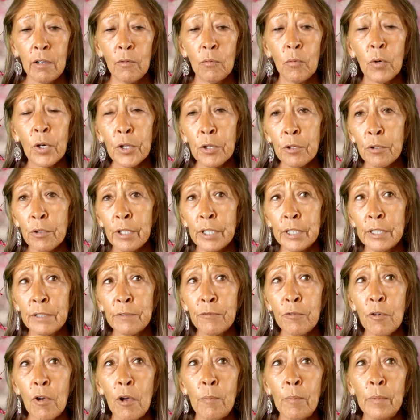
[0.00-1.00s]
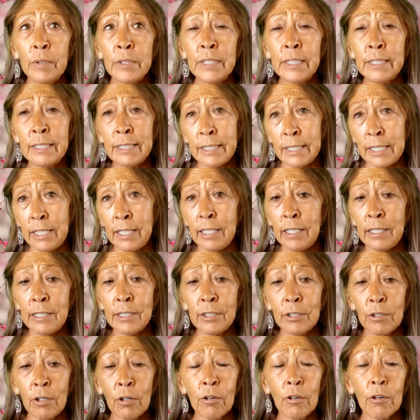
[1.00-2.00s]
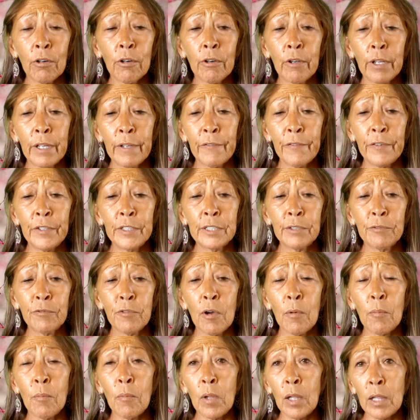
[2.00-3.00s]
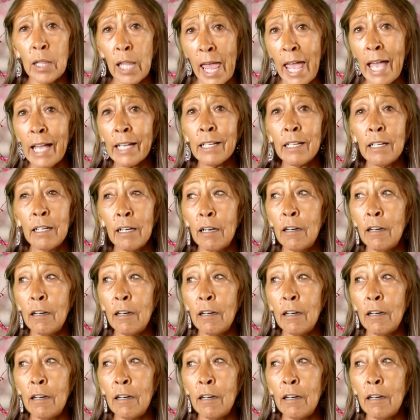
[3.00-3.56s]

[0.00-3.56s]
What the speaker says: whether it's from a disease or if it's from lack